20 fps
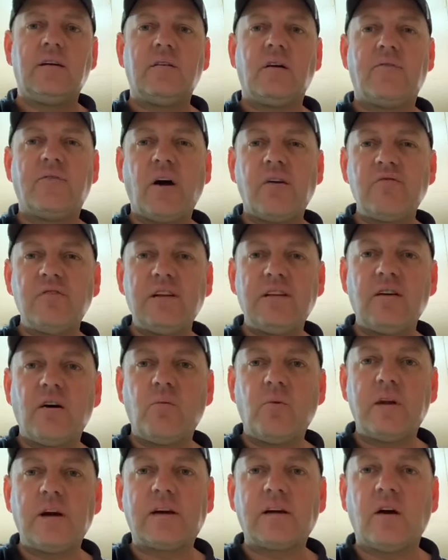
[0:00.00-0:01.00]
I don't really know
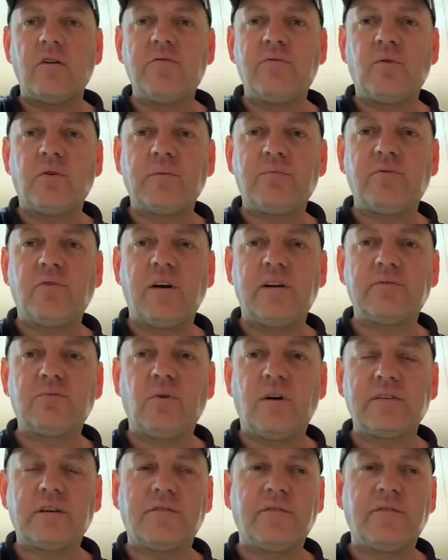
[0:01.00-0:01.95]
what they go for, the price wise.